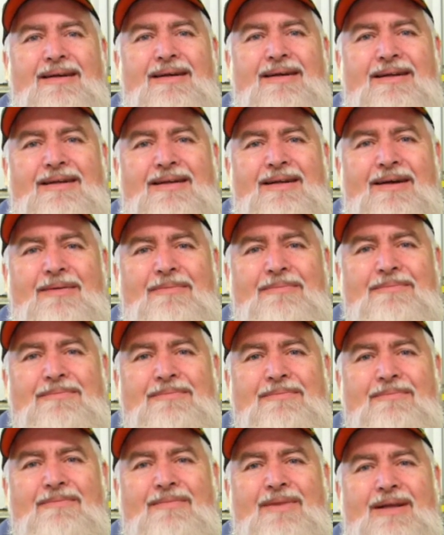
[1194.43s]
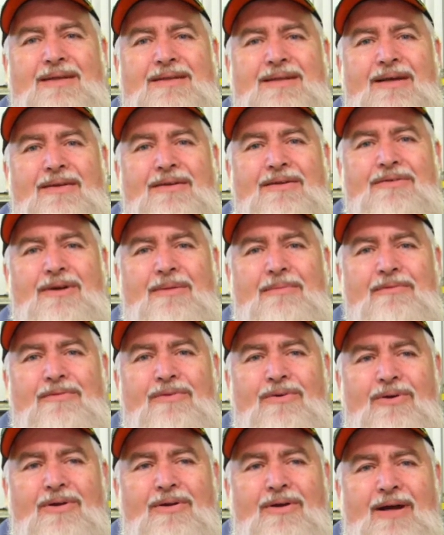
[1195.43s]
And so the drum
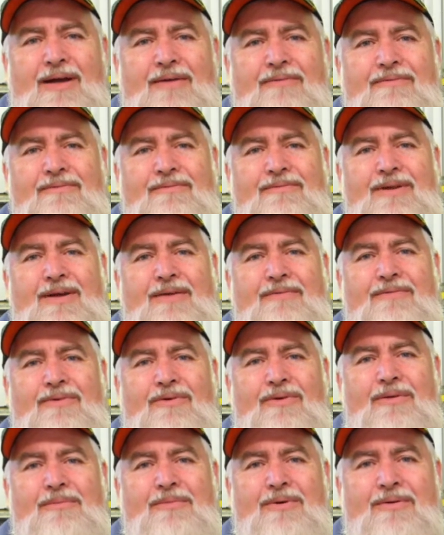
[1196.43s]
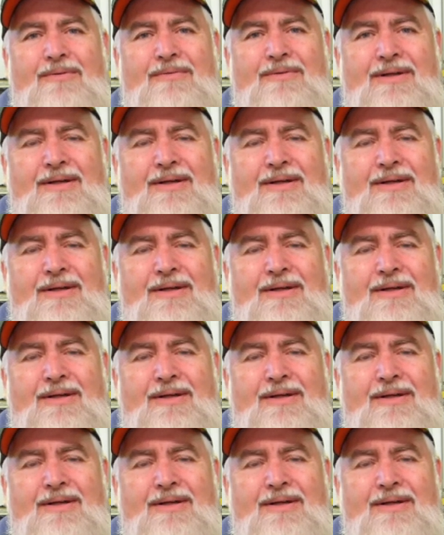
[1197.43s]
of oil I had there for him,